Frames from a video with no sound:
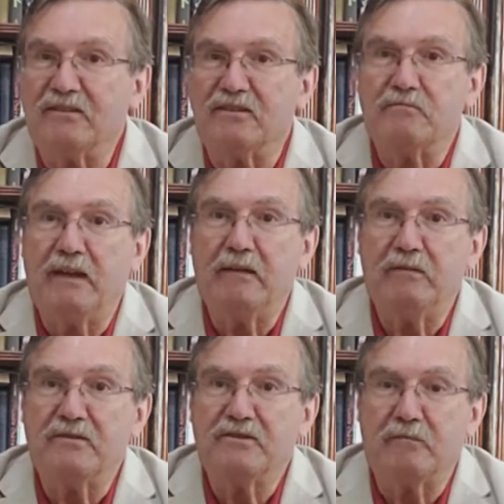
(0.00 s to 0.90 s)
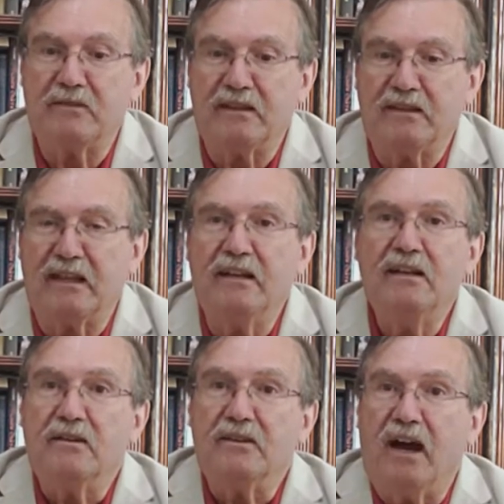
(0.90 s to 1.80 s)
This may have been something that
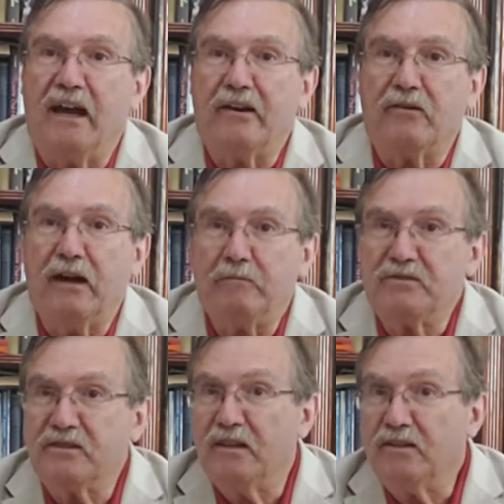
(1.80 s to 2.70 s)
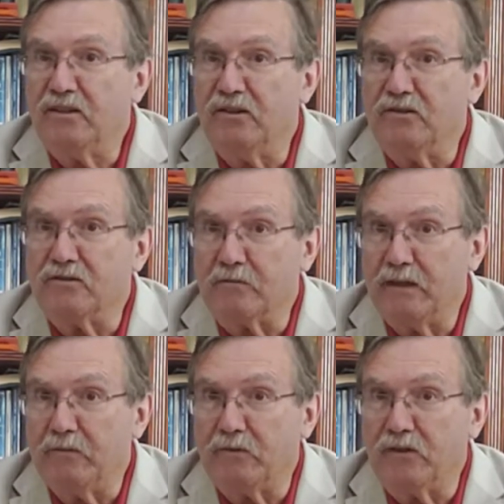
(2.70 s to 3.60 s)
the higher-ups used, or
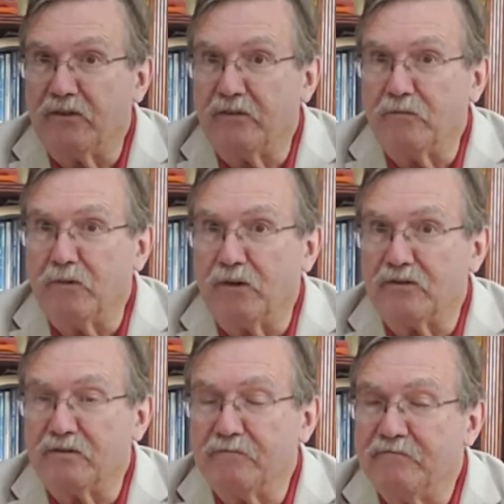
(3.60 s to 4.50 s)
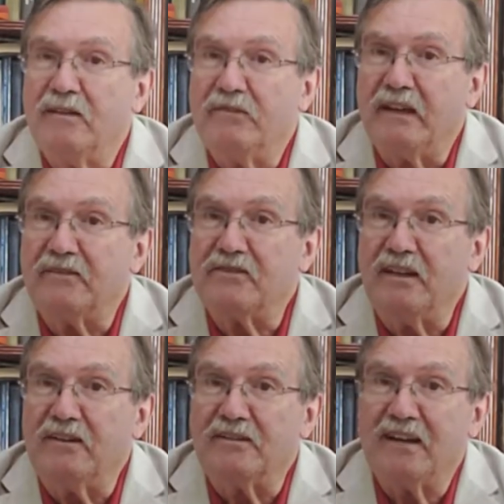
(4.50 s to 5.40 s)
people with more
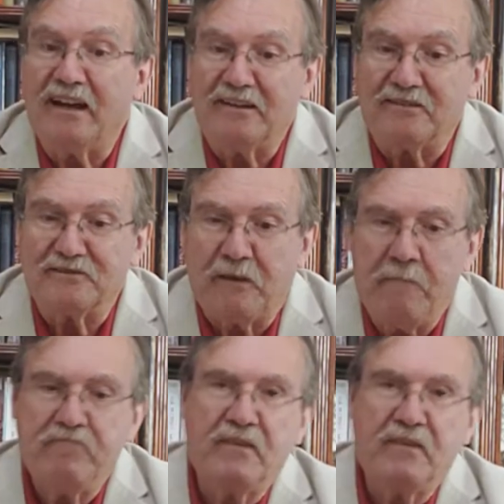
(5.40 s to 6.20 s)
fancier titles.